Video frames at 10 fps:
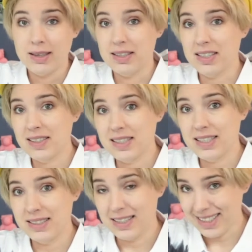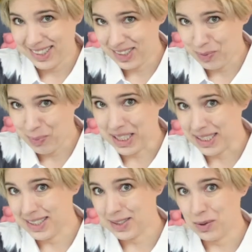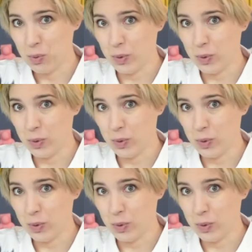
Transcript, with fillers: This is a contested piece